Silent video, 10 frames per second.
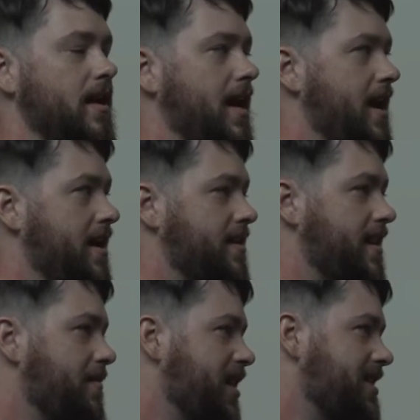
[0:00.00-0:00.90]
And
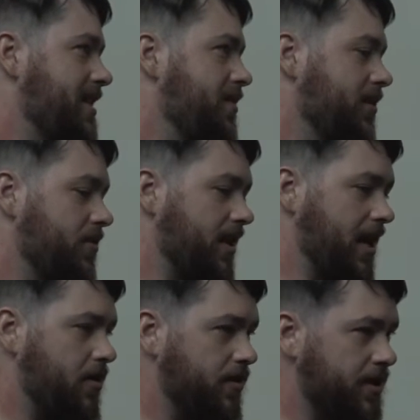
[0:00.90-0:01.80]
that might seem a little
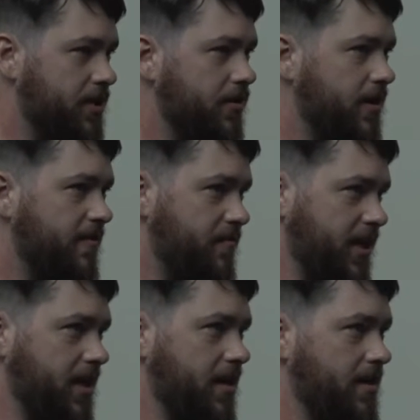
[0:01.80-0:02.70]
counterintuitive
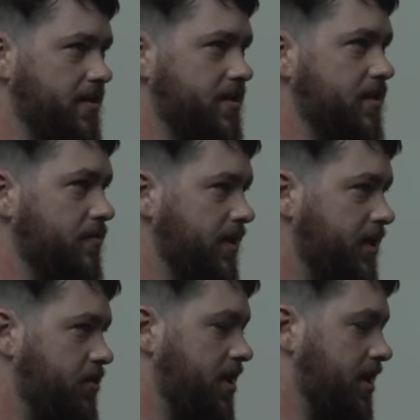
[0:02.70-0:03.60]
because you're
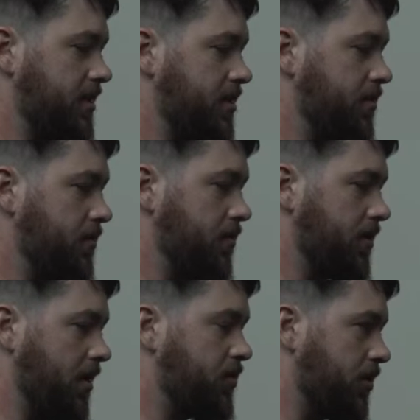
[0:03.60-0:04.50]
really trying to
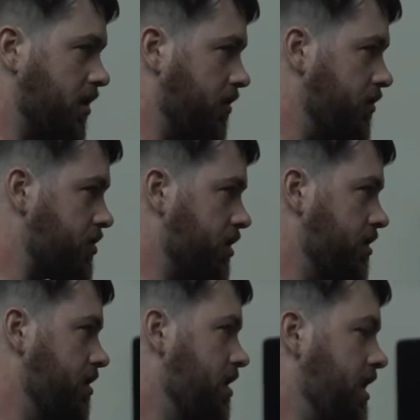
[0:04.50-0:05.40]
come to a conclusion,